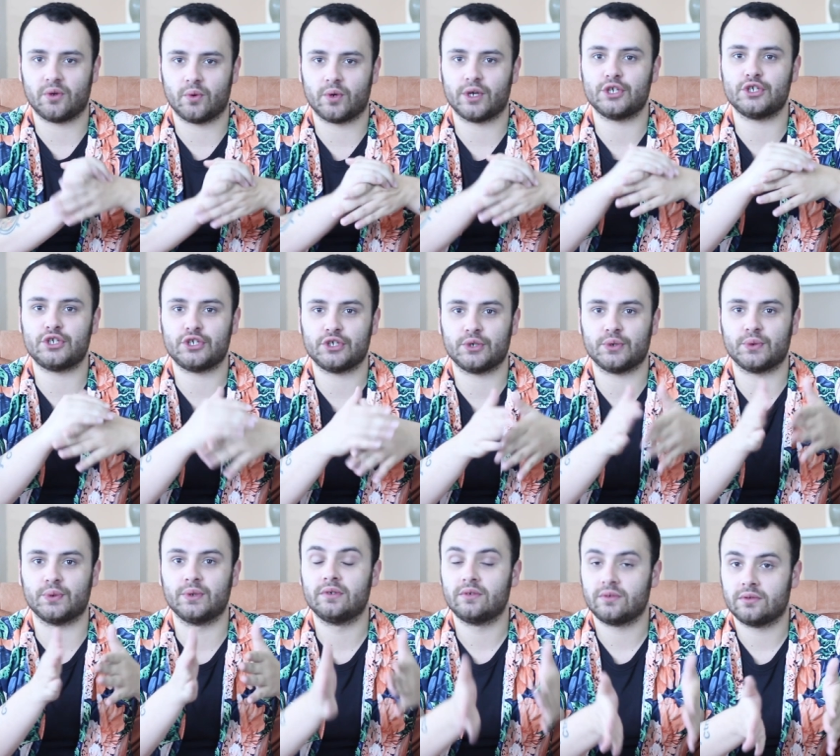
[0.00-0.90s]
going
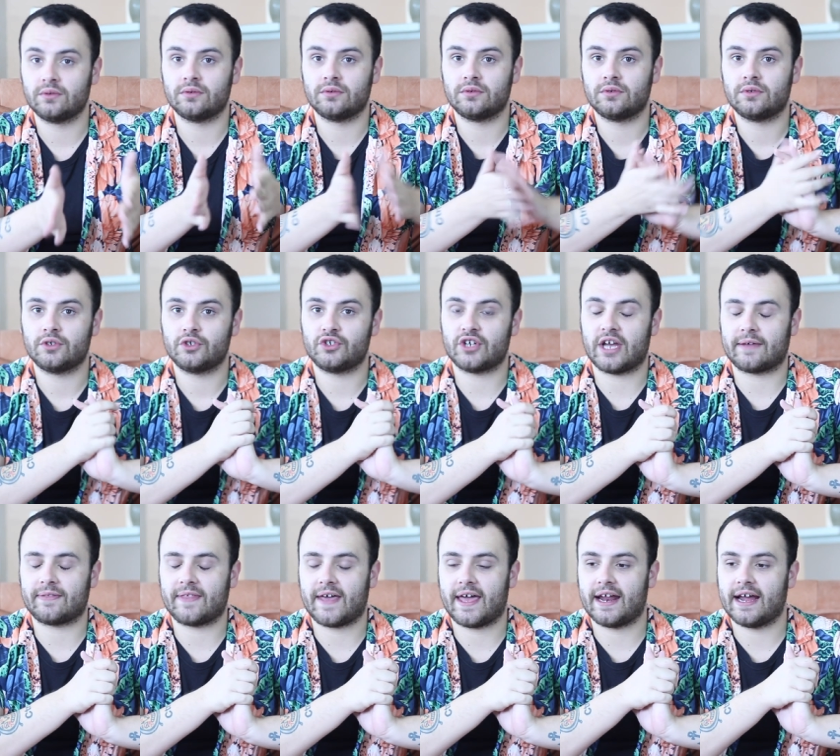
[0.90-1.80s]
to
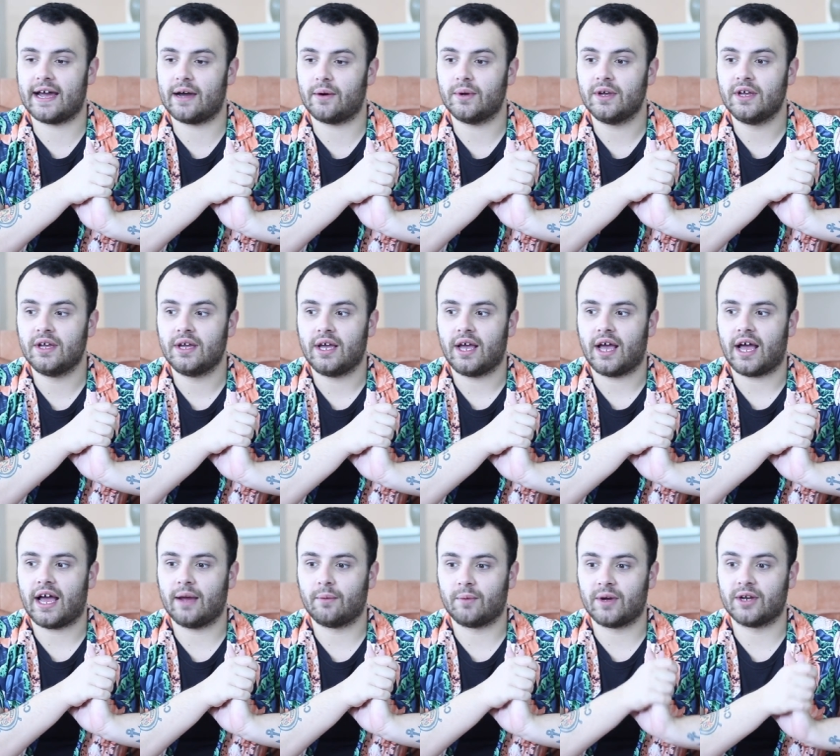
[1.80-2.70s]
check that out.
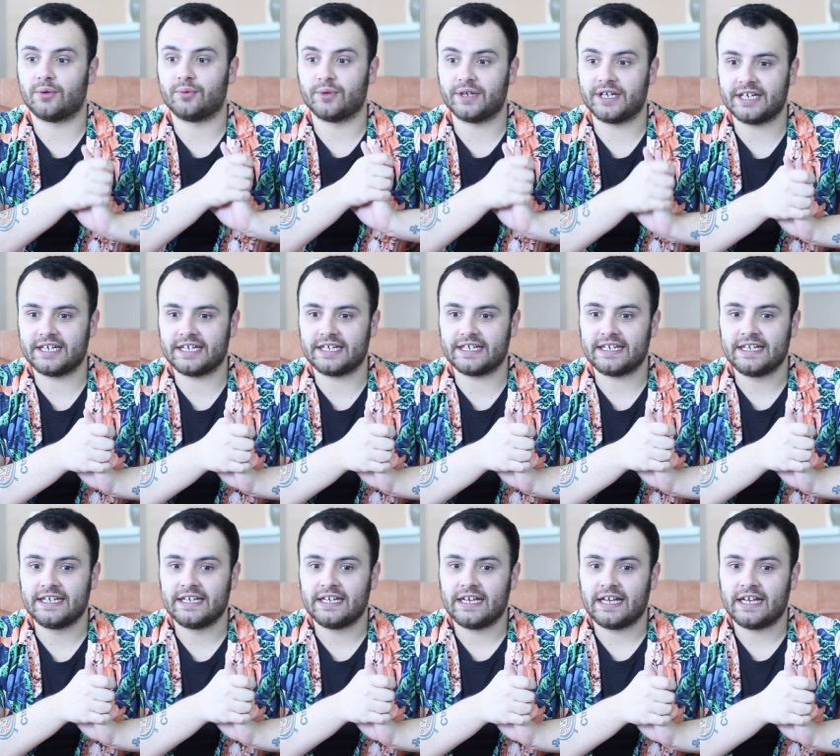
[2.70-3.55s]
I want to read it.